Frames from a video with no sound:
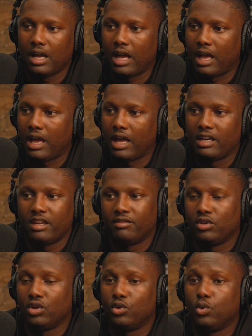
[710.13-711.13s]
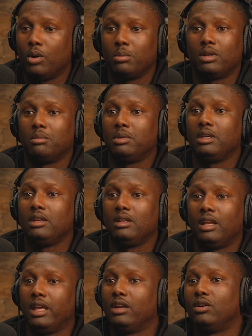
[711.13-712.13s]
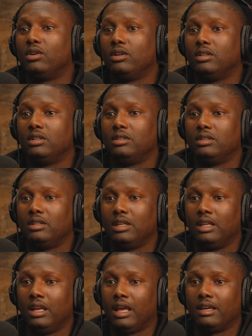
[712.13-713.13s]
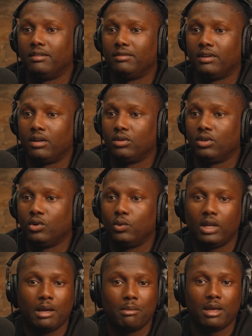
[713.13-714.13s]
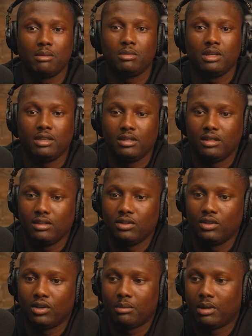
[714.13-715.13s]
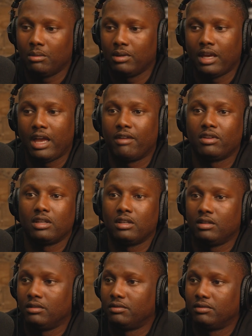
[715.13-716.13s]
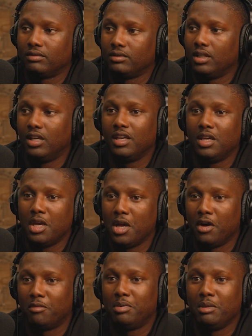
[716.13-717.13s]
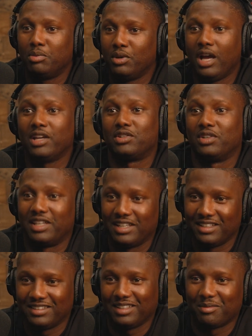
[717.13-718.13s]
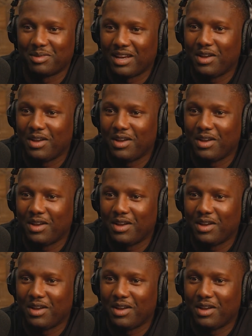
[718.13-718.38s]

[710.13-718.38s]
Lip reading: I never know who I'm gonna be later on in life. I don't know what I might be. I might be an advocate of of people not drinking or something.